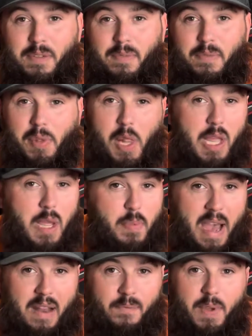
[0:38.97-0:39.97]
lily
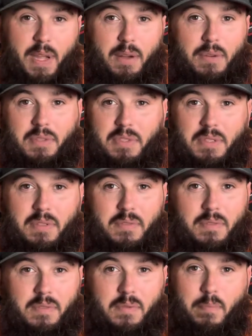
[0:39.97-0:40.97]
pad fields,
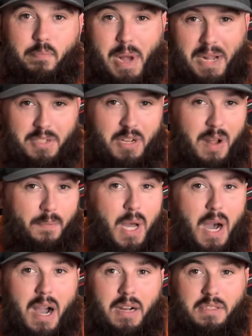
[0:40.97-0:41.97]
bounced off
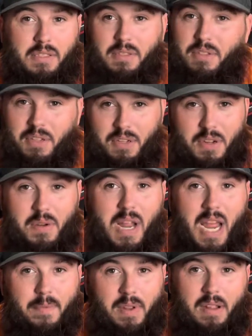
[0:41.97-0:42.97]
docks, you
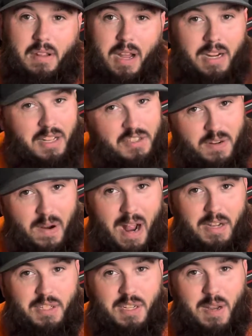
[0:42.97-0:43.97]
name it. I got the
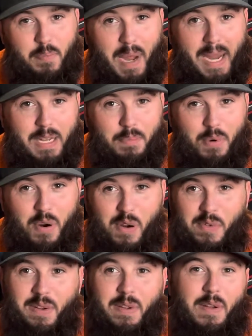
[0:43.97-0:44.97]
scratches in the paint to
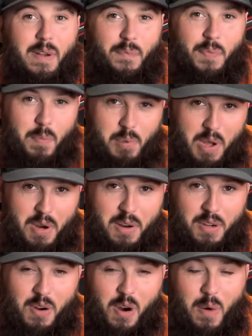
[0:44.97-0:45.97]
prove it, the blood
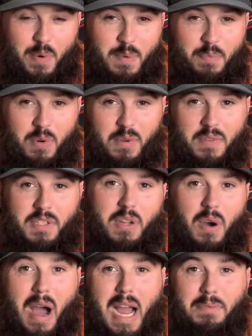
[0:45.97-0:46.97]
on the carpet to prove it.
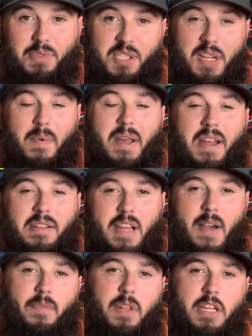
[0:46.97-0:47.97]
So I am somebody that
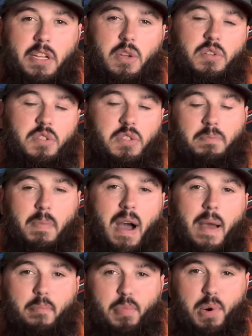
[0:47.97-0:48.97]
definitely uses
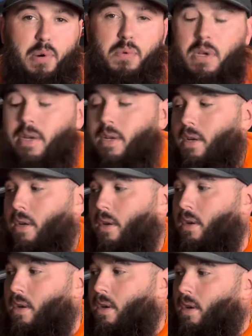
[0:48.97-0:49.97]
my boat.
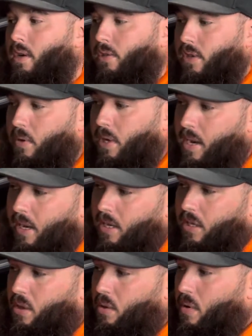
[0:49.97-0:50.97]
So getting
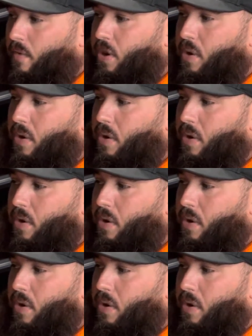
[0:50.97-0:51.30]
into the review,